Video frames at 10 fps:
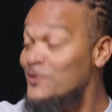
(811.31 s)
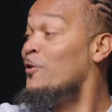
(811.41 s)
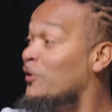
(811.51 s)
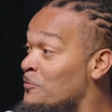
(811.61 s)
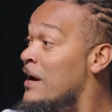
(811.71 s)

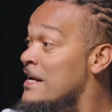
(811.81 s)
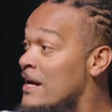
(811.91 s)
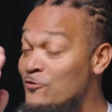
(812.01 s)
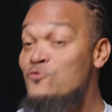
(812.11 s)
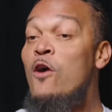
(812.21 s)
across from me right
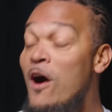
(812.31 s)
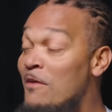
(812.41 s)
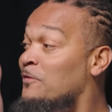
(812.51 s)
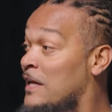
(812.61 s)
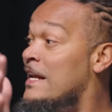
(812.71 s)
now, you are
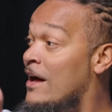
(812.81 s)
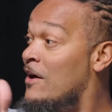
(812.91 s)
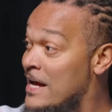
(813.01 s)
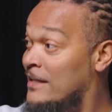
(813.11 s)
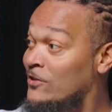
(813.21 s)
a
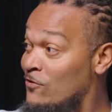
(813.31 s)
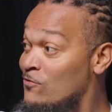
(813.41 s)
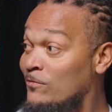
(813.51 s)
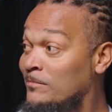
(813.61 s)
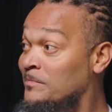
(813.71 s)
flat-out
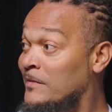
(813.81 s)
asshole.